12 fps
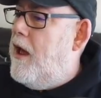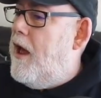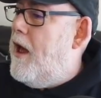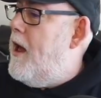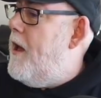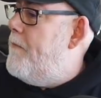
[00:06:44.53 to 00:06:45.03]

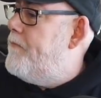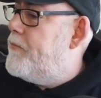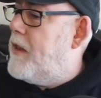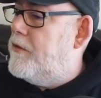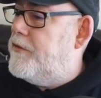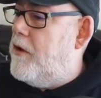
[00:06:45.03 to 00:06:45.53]

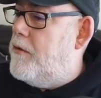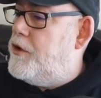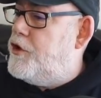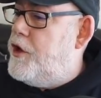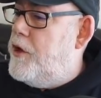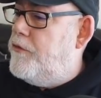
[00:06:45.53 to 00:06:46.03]
So
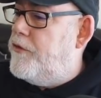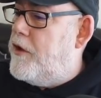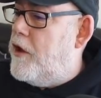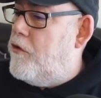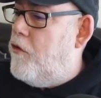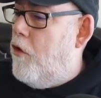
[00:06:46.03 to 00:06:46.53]
it's using
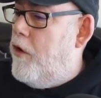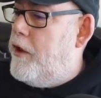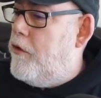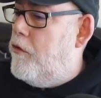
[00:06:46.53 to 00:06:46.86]
a coin